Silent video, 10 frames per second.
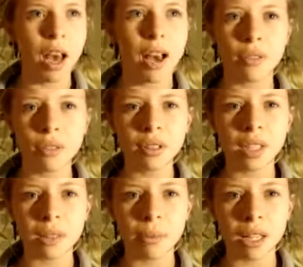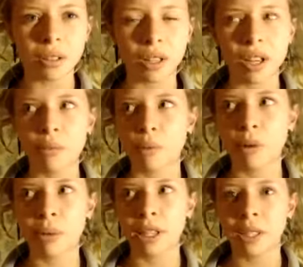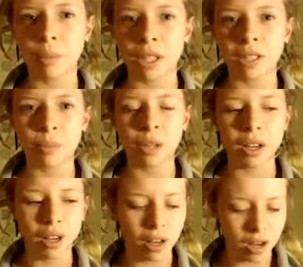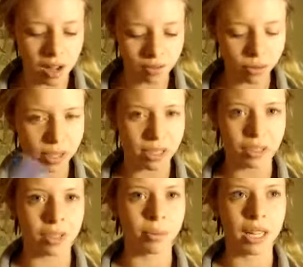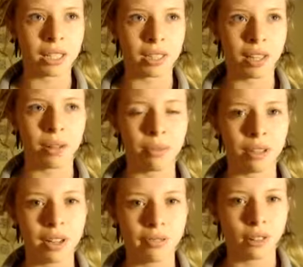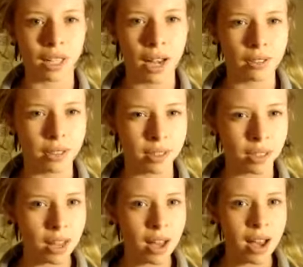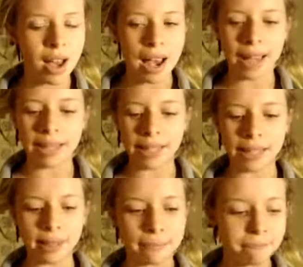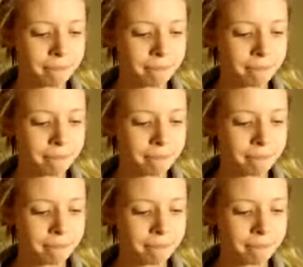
Everyone says a metal comb, it probably is better, but I've always used a plastic comb and never encountered any